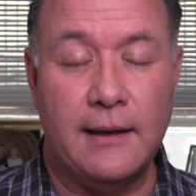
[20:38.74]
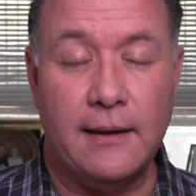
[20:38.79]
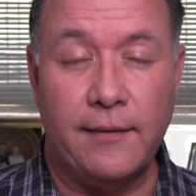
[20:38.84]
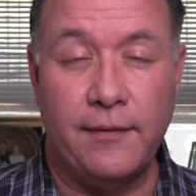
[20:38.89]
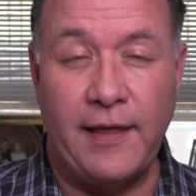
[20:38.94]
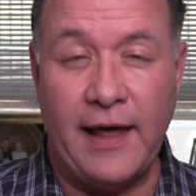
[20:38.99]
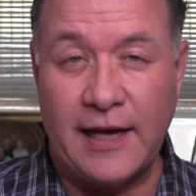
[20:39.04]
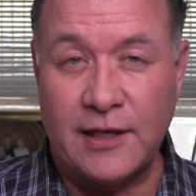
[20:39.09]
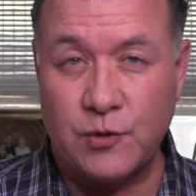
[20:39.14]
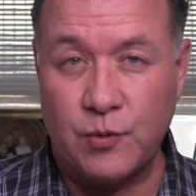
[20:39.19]

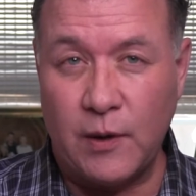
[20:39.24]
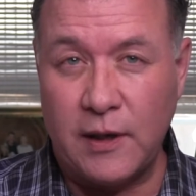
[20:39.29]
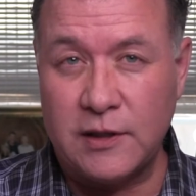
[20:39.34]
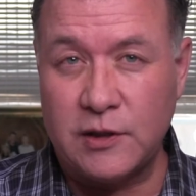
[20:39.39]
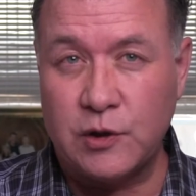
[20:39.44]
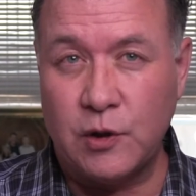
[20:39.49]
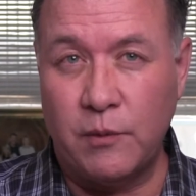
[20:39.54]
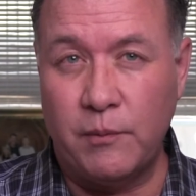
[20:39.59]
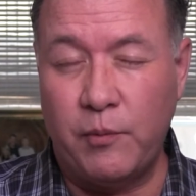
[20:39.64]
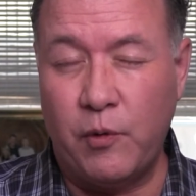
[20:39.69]
That's why it's
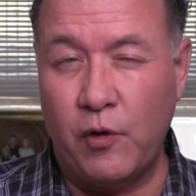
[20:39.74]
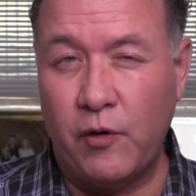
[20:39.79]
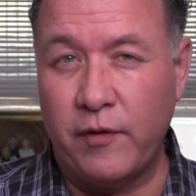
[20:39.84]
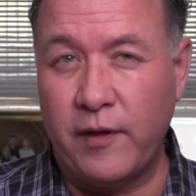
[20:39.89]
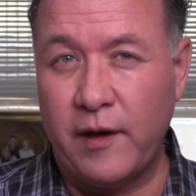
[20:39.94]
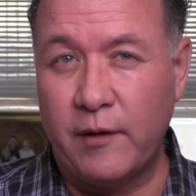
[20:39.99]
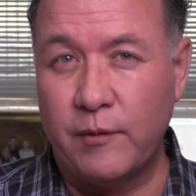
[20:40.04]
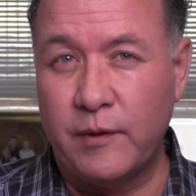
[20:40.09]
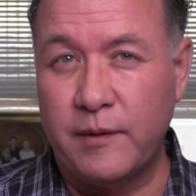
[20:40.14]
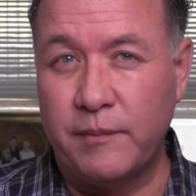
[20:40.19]
so important
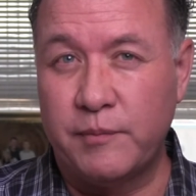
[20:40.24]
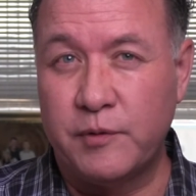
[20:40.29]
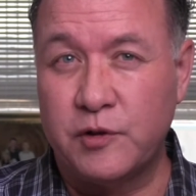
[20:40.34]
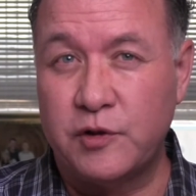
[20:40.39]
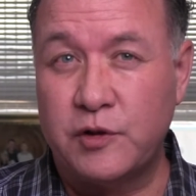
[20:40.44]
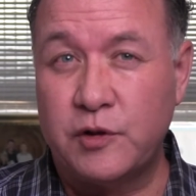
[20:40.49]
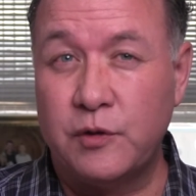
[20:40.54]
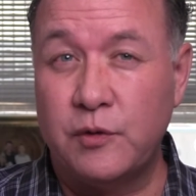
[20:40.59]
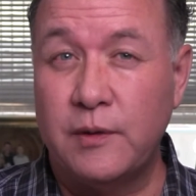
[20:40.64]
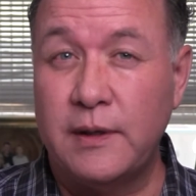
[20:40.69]
that we
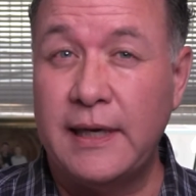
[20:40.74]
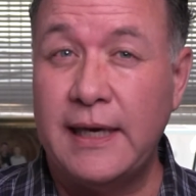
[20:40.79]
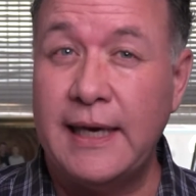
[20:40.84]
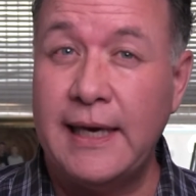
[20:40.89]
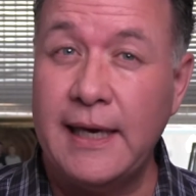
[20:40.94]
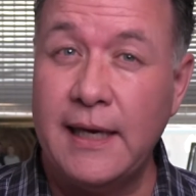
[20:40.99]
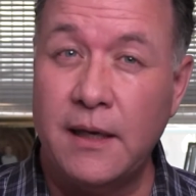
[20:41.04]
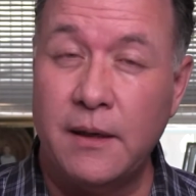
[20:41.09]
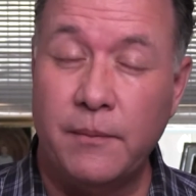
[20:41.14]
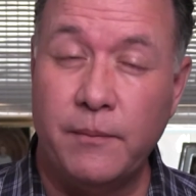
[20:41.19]
pursue
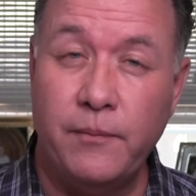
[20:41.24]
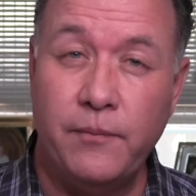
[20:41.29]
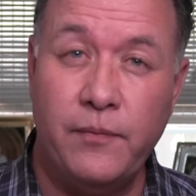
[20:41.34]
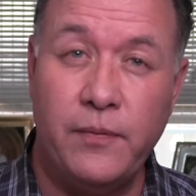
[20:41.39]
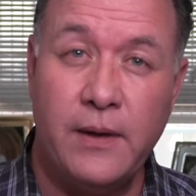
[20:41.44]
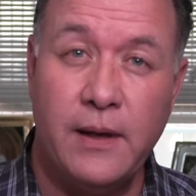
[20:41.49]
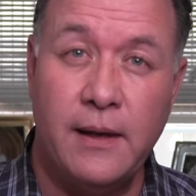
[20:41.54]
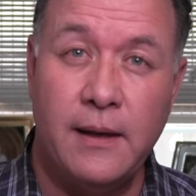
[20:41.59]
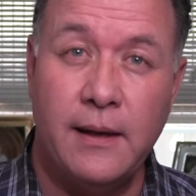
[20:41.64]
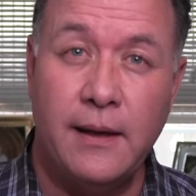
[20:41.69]
Him
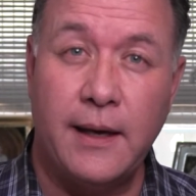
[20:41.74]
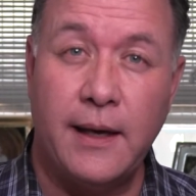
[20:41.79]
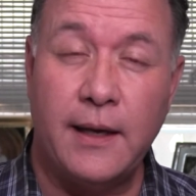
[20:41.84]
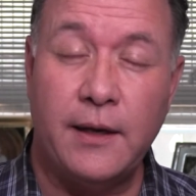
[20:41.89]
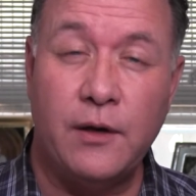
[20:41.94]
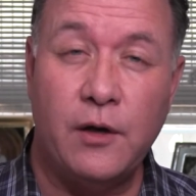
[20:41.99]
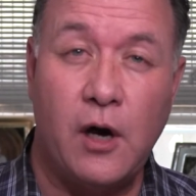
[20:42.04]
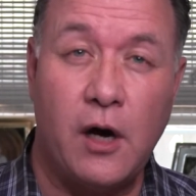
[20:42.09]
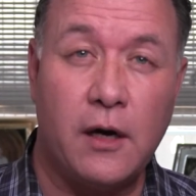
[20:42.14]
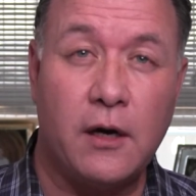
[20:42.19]

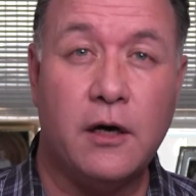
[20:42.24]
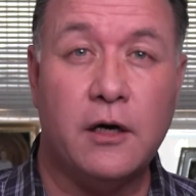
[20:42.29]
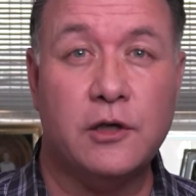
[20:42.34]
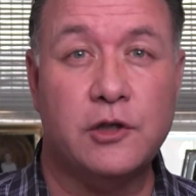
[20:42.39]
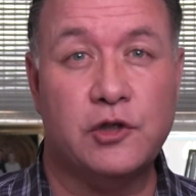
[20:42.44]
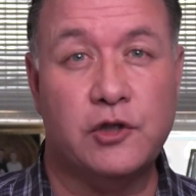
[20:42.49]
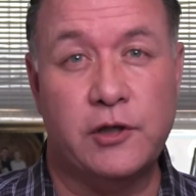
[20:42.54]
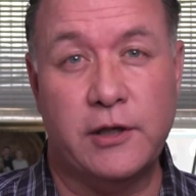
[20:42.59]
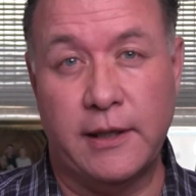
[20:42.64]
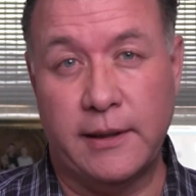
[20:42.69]
and not our
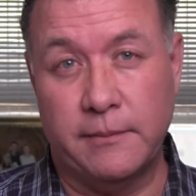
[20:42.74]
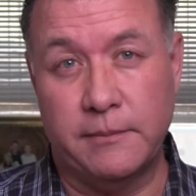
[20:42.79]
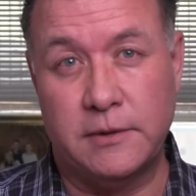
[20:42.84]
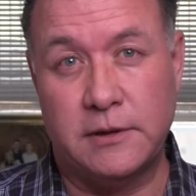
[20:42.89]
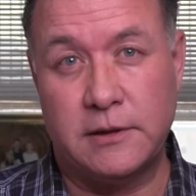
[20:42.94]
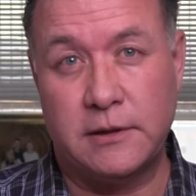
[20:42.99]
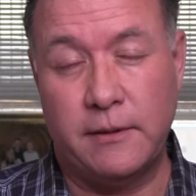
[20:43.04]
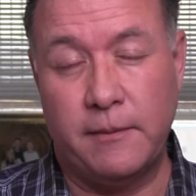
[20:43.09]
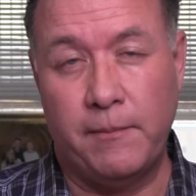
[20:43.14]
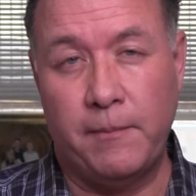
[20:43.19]

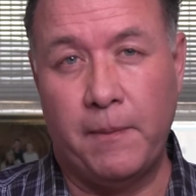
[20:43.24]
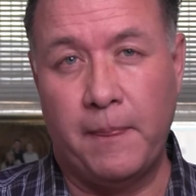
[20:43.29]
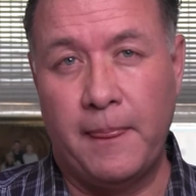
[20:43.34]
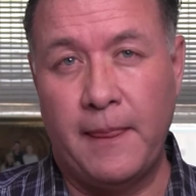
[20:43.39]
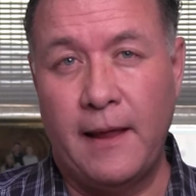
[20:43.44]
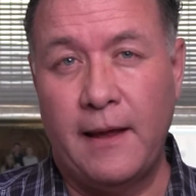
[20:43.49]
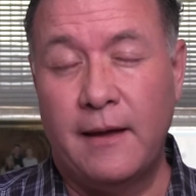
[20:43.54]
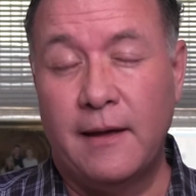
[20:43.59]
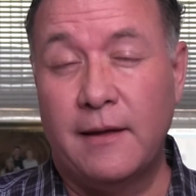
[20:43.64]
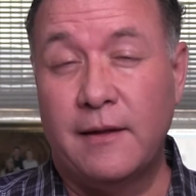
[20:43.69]
dreams
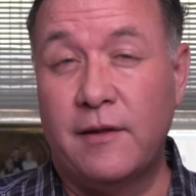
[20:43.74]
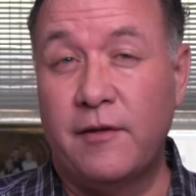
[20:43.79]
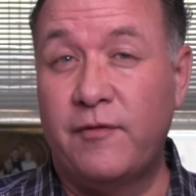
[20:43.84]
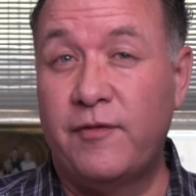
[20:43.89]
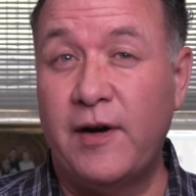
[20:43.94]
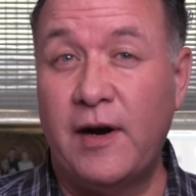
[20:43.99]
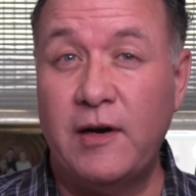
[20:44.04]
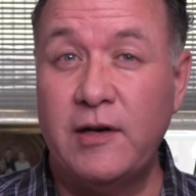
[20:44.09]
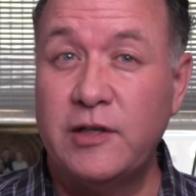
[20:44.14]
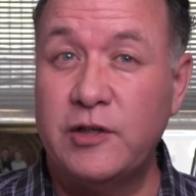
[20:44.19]
the
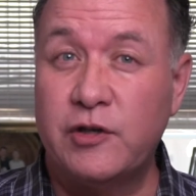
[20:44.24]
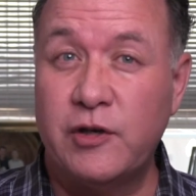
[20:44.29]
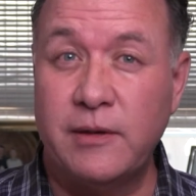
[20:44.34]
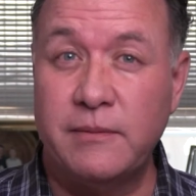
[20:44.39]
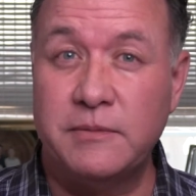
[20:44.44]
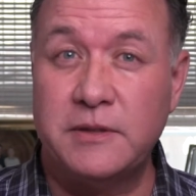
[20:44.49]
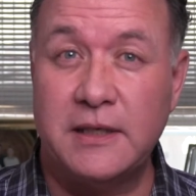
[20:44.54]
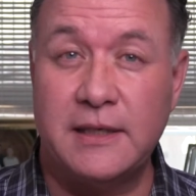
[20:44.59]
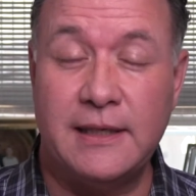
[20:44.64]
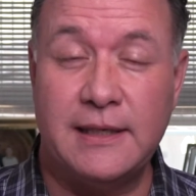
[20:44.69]
very
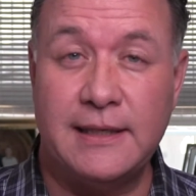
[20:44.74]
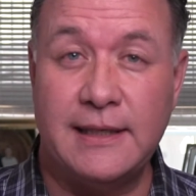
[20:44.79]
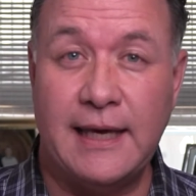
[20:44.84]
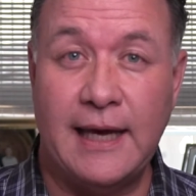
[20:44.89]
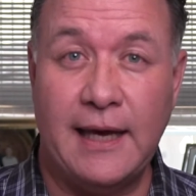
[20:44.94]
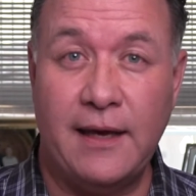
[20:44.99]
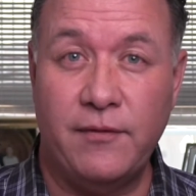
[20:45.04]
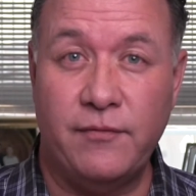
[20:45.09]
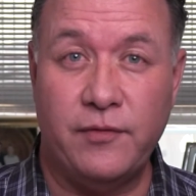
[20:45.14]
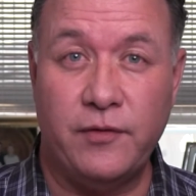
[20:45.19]
dreams that He
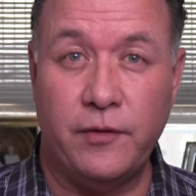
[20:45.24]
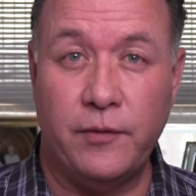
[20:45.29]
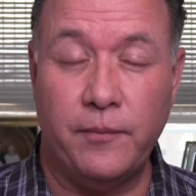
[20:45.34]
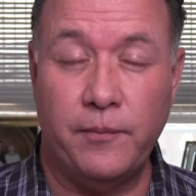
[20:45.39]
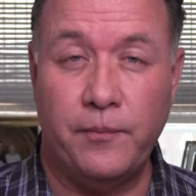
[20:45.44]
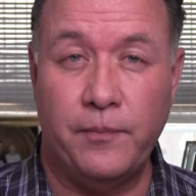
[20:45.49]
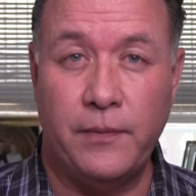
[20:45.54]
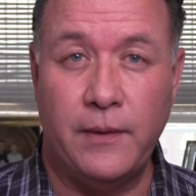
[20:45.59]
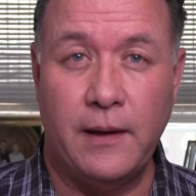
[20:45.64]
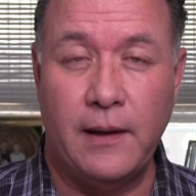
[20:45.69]
gave you.
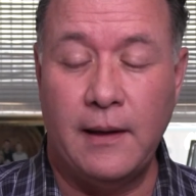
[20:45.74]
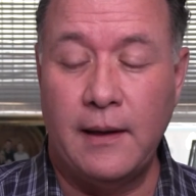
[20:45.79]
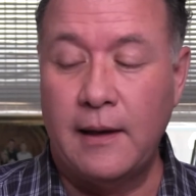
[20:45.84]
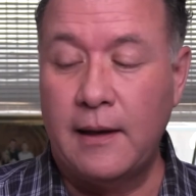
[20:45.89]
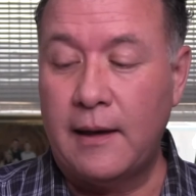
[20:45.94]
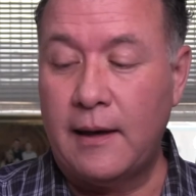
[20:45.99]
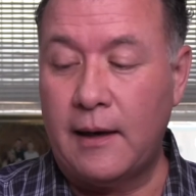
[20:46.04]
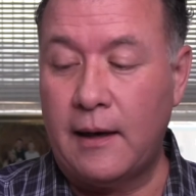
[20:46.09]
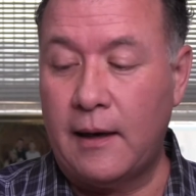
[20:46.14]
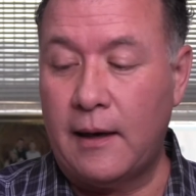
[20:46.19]

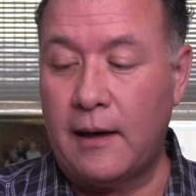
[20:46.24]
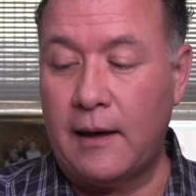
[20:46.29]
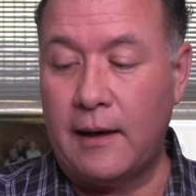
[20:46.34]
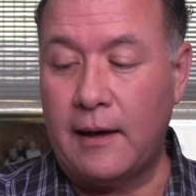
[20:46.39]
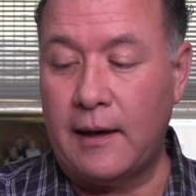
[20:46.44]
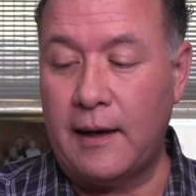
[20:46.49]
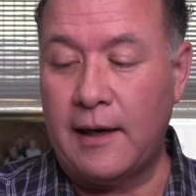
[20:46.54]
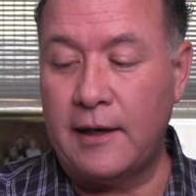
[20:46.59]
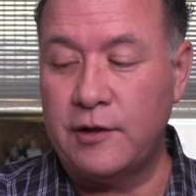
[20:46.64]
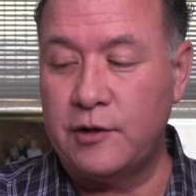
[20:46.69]

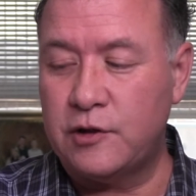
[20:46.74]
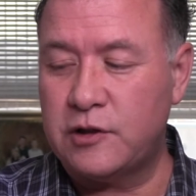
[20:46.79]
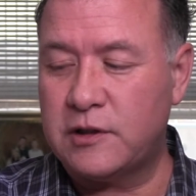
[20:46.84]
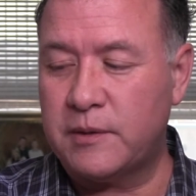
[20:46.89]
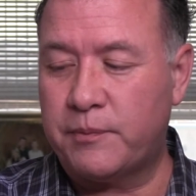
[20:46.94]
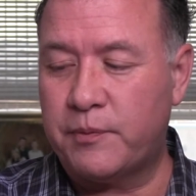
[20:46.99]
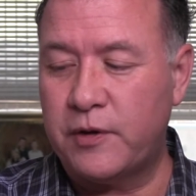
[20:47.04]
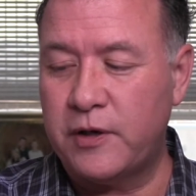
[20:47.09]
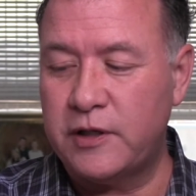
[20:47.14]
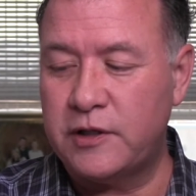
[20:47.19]
I used
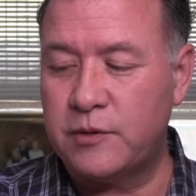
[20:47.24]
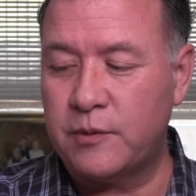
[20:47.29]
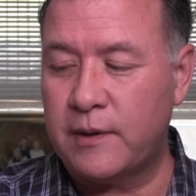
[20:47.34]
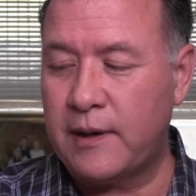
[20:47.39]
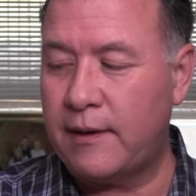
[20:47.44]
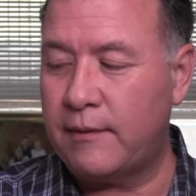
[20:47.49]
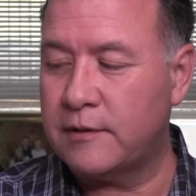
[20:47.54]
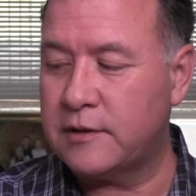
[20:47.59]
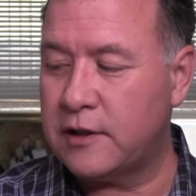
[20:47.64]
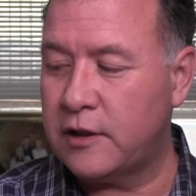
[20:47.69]
to preach when
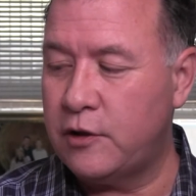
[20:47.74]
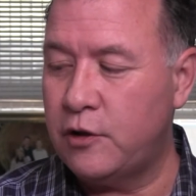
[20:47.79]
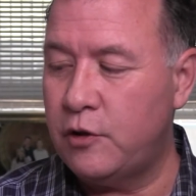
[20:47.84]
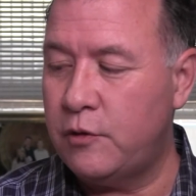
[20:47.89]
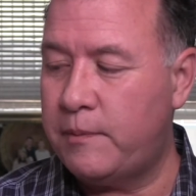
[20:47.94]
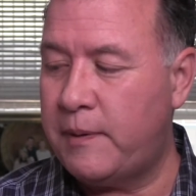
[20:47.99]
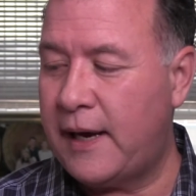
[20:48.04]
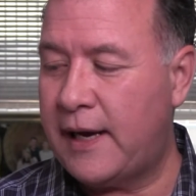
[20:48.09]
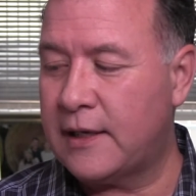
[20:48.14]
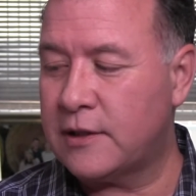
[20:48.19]
I was a
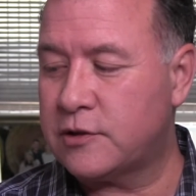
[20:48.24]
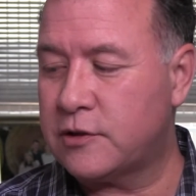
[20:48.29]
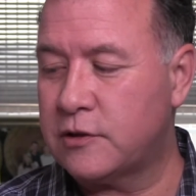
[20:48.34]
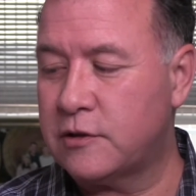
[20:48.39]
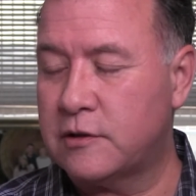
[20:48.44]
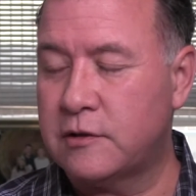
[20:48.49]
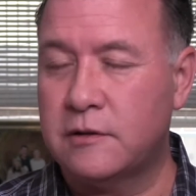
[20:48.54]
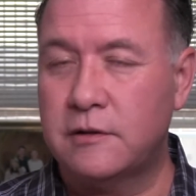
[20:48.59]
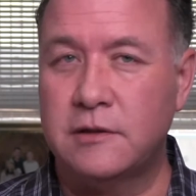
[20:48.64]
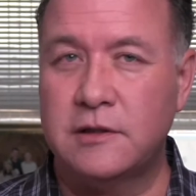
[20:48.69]
youth
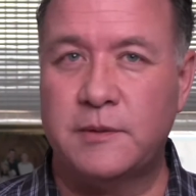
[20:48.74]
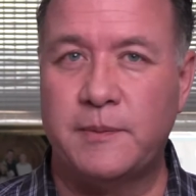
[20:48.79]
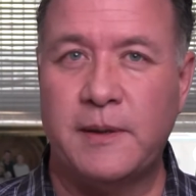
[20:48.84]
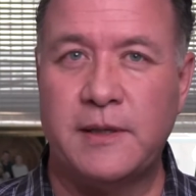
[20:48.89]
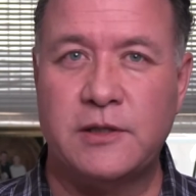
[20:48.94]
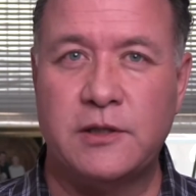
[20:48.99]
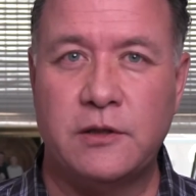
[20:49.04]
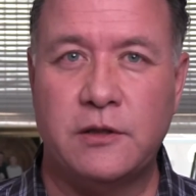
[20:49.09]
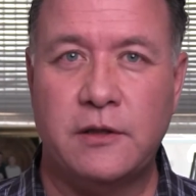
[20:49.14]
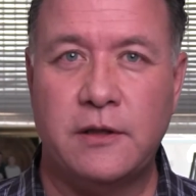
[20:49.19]
pastor,
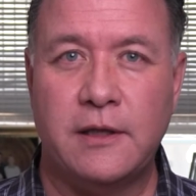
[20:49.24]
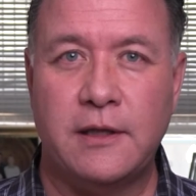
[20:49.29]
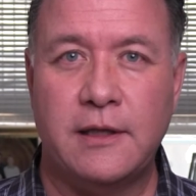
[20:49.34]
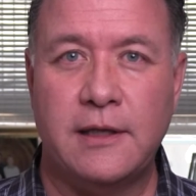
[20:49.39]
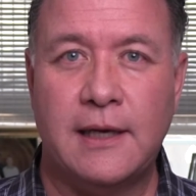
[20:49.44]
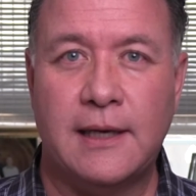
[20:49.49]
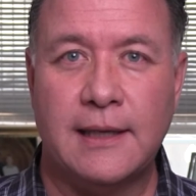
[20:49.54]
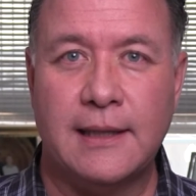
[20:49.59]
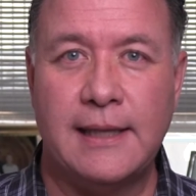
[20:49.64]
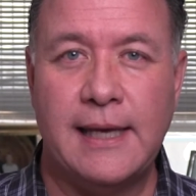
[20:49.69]
especially to the
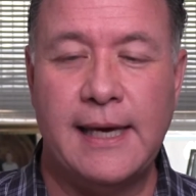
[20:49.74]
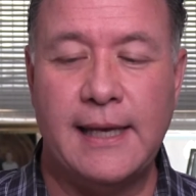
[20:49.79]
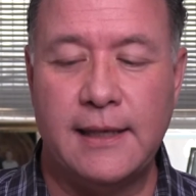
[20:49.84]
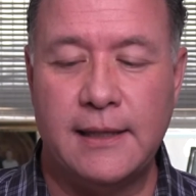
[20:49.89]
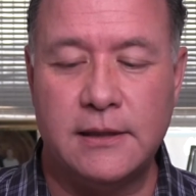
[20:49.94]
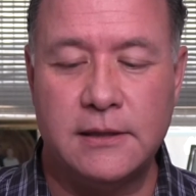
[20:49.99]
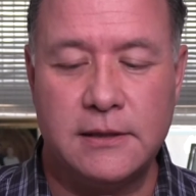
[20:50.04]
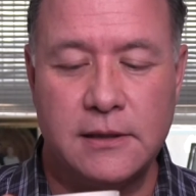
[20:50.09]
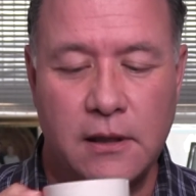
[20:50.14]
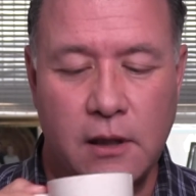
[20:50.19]
young
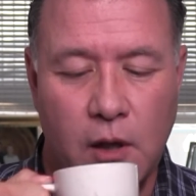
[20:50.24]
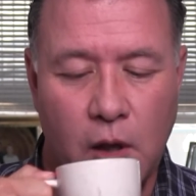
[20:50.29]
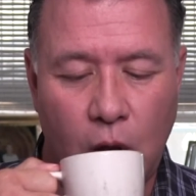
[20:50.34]
ladies.